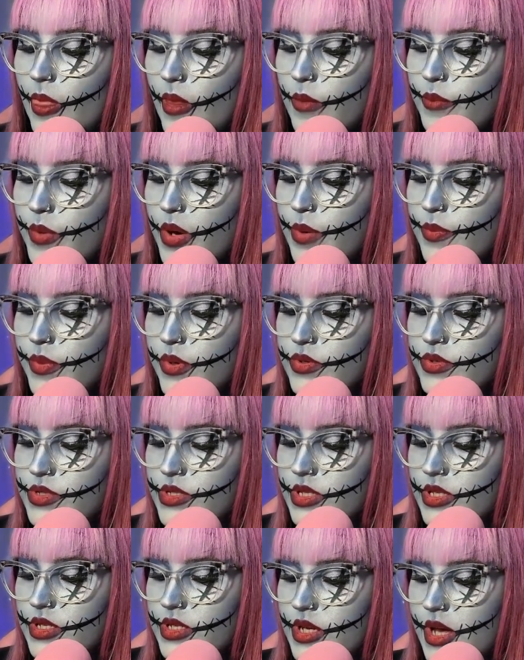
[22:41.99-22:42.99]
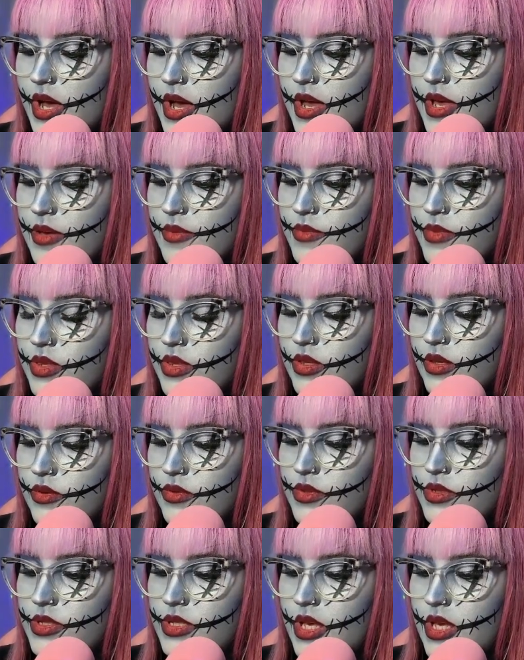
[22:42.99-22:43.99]
But most of the time,
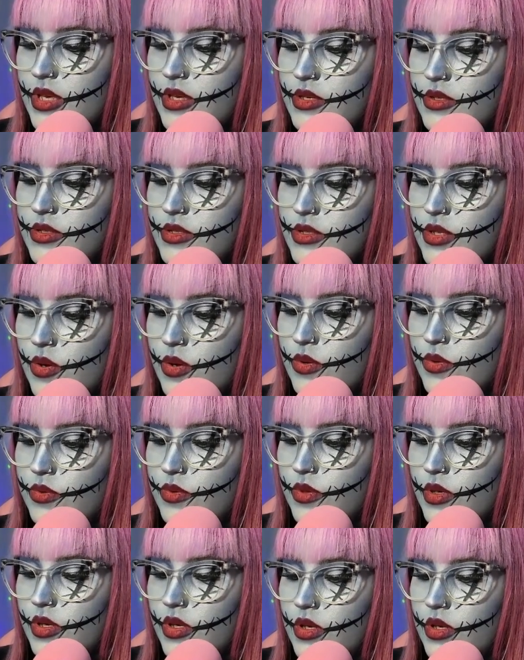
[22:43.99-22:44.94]
those things don't